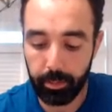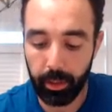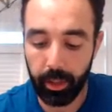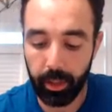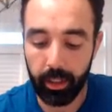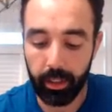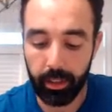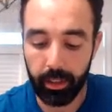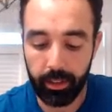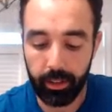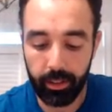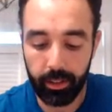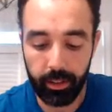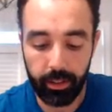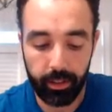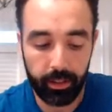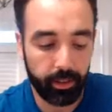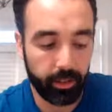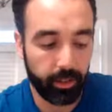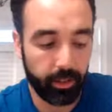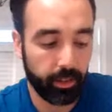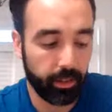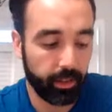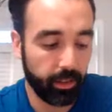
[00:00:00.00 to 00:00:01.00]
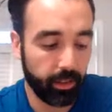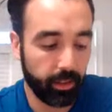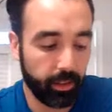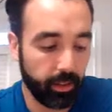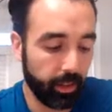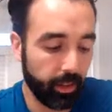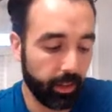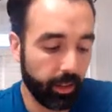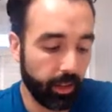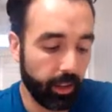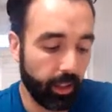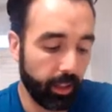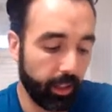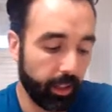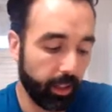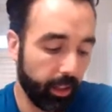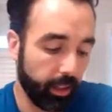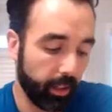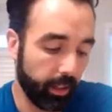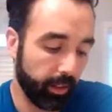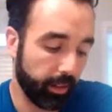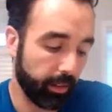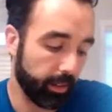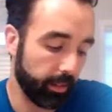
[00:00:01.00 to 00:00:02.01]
peat than